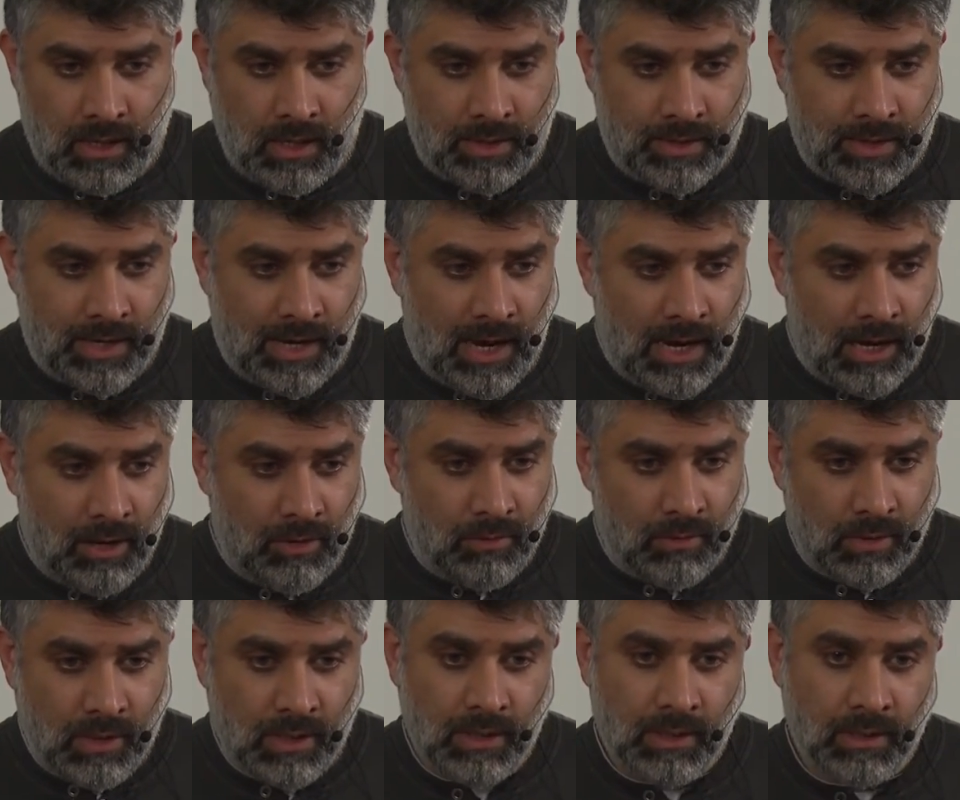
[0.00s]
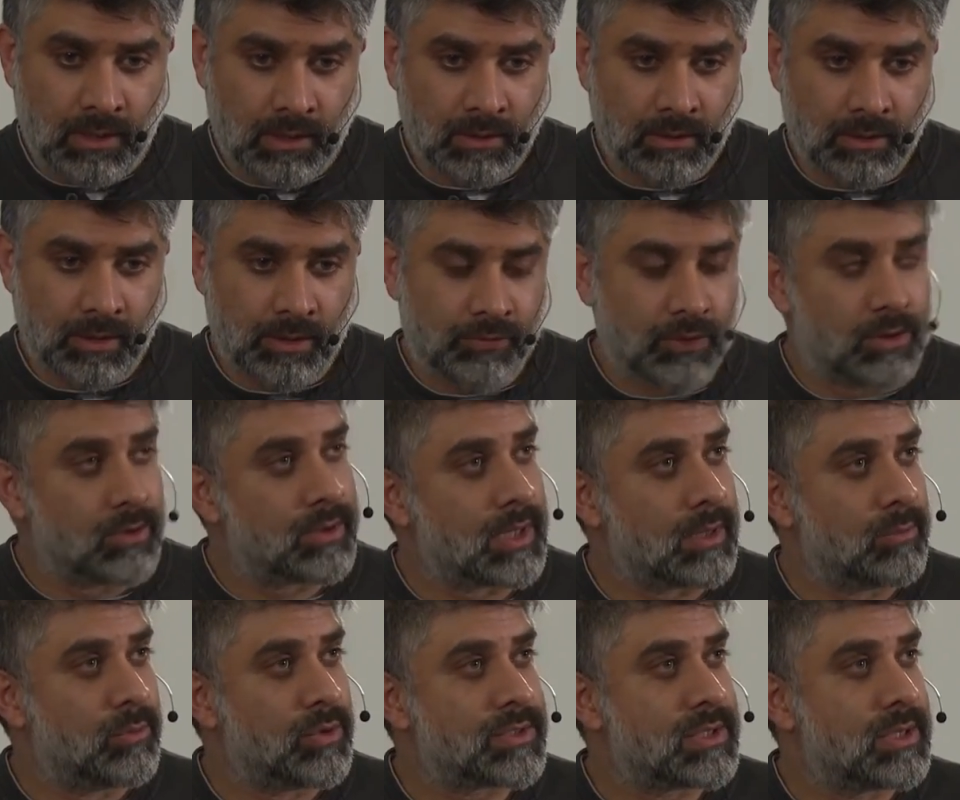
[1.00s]
And now, if you look at
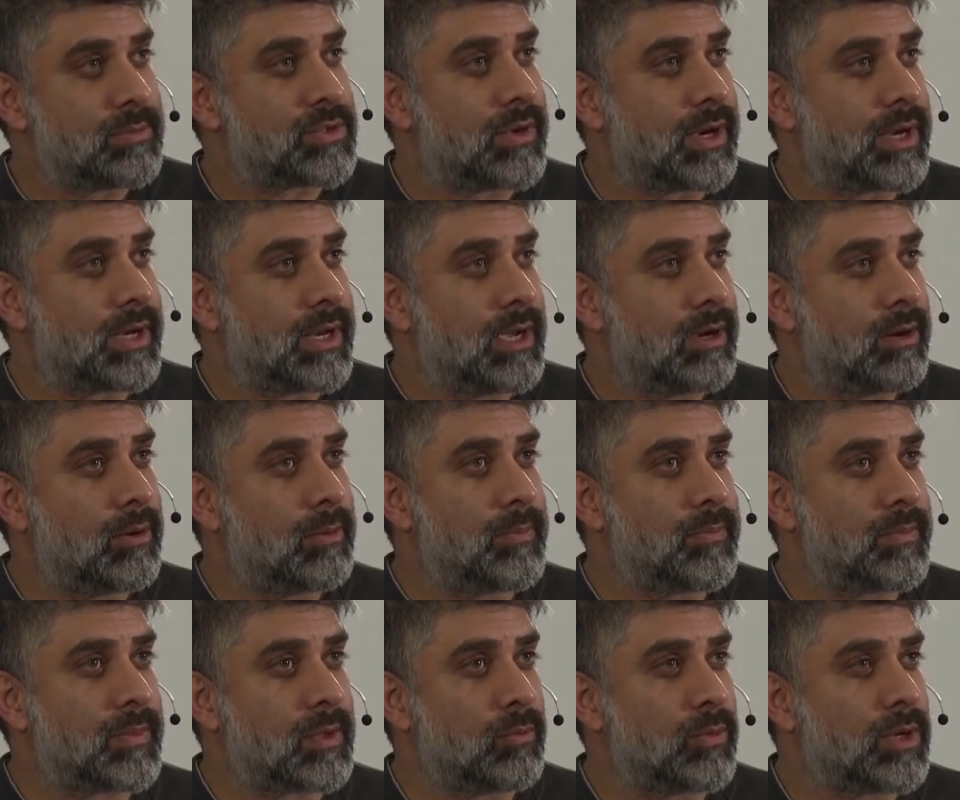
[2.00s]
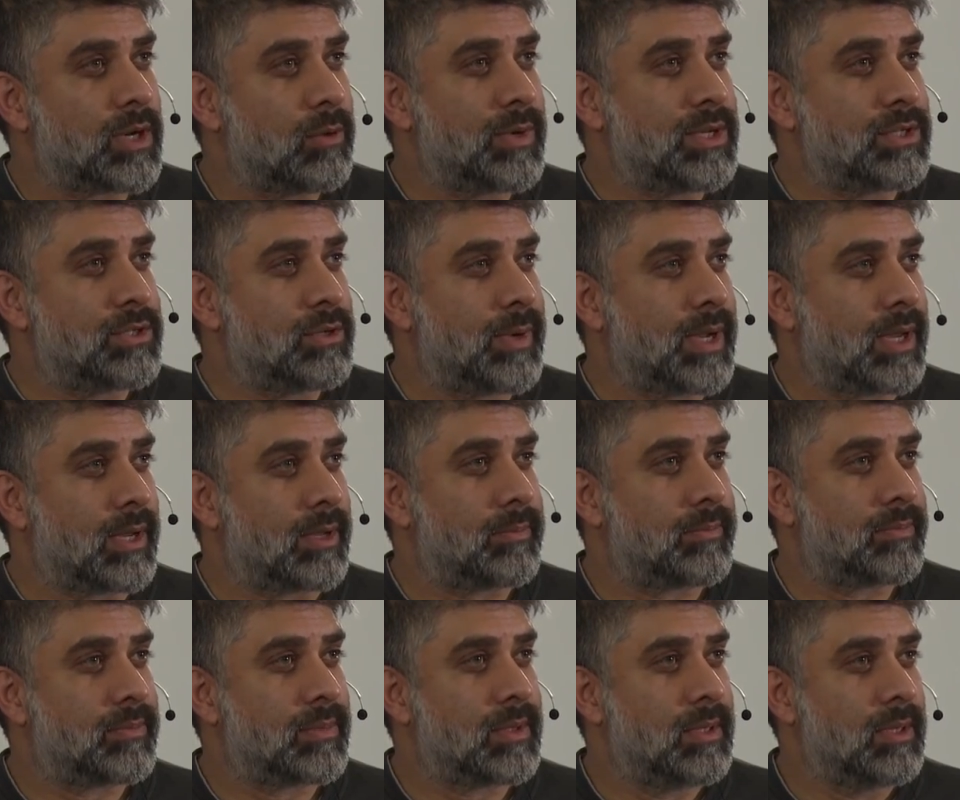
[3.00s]
the Muslims right now, what are we doing?
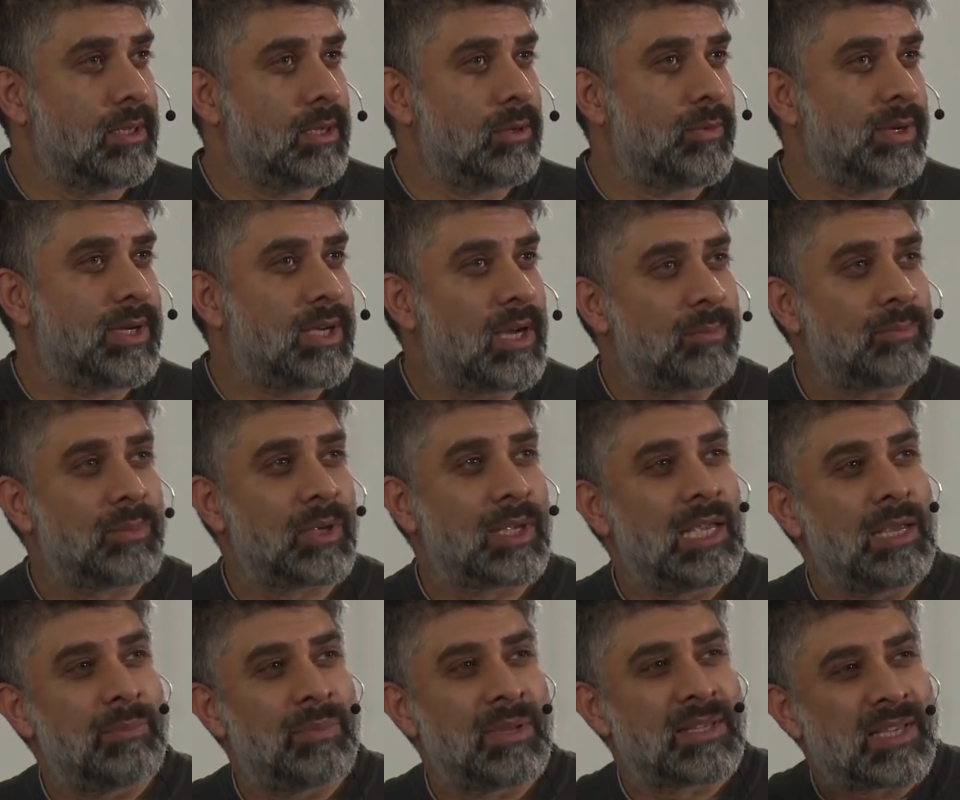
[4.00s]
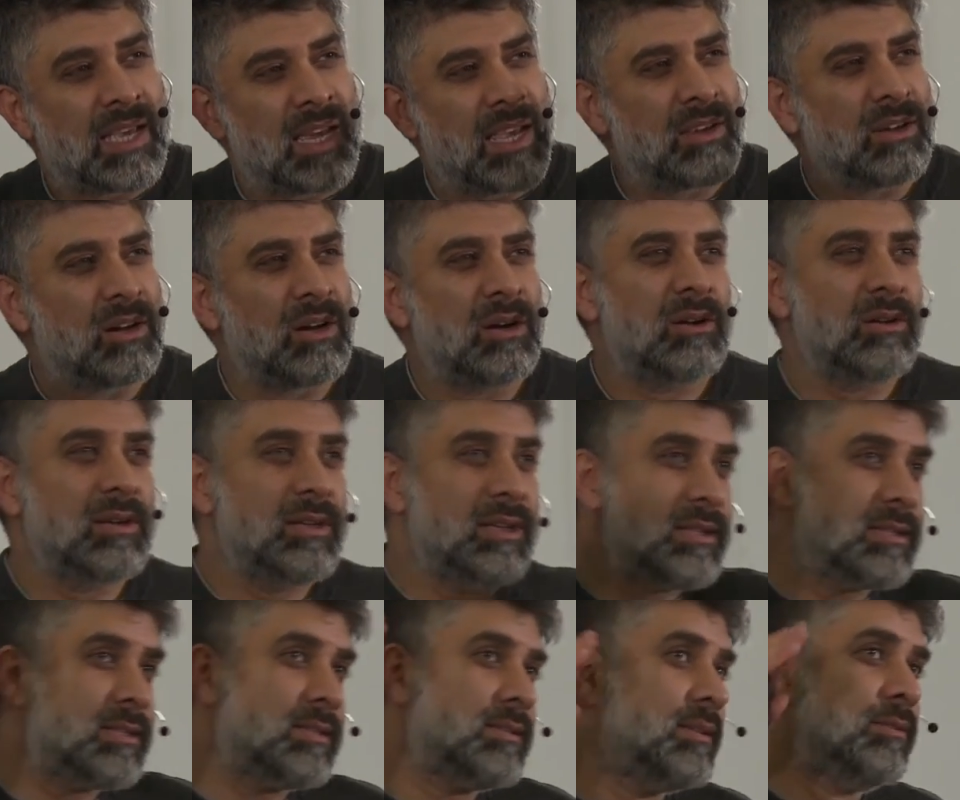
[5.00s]
We keep on saying, oh,
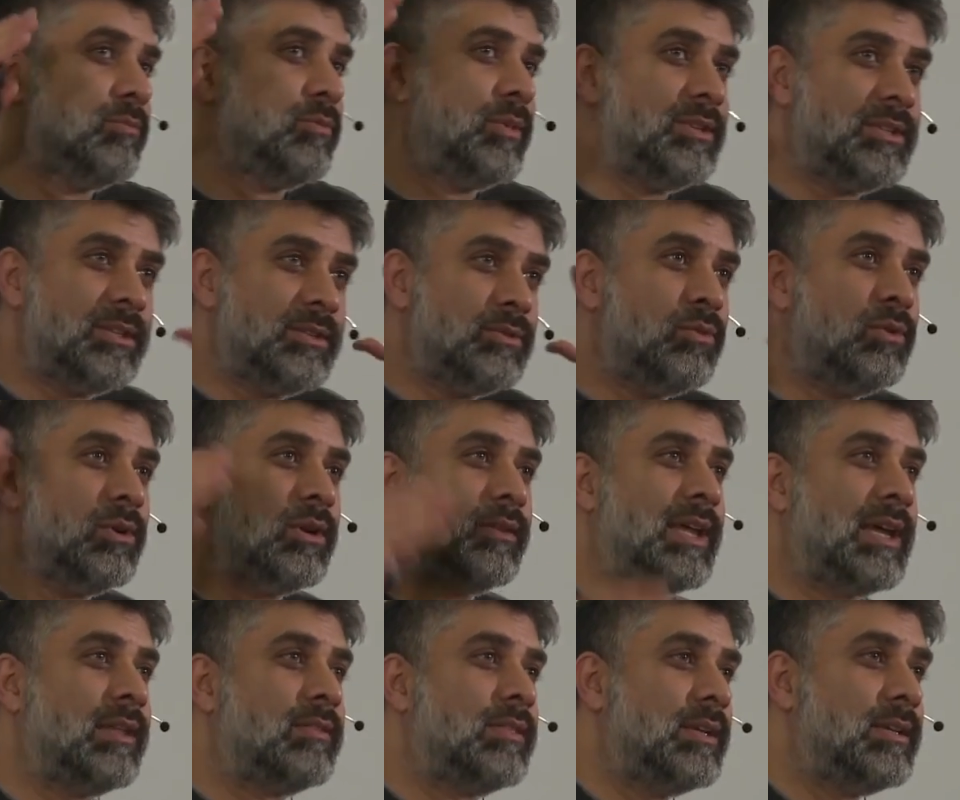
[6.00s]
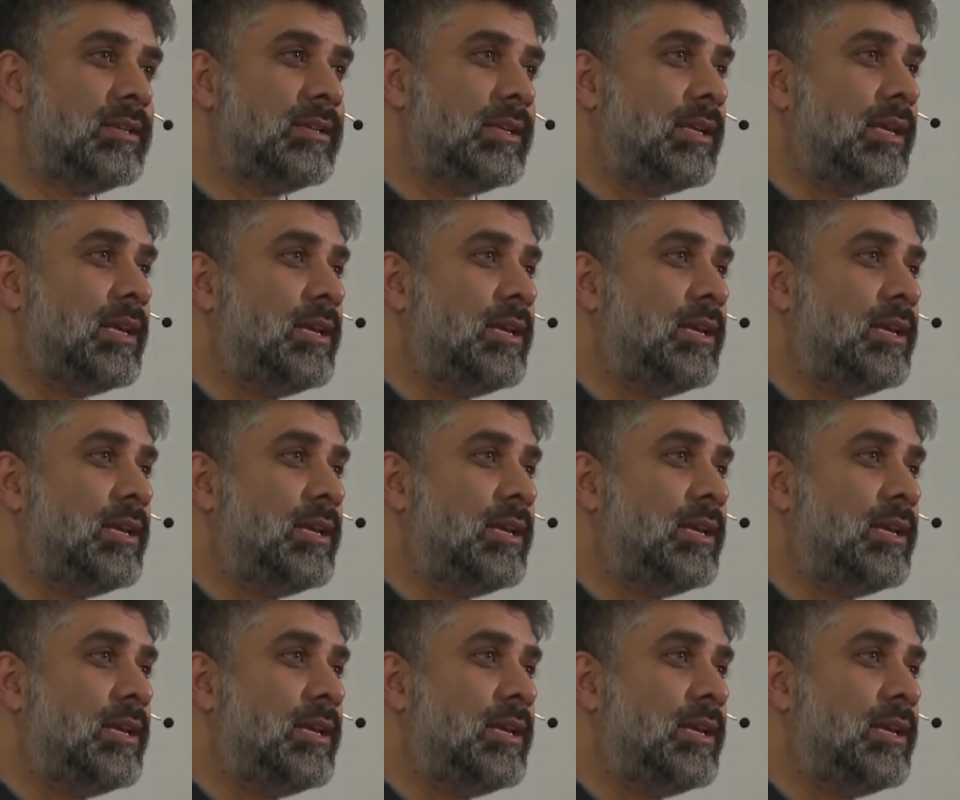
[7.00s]
listen, we did all of that thing in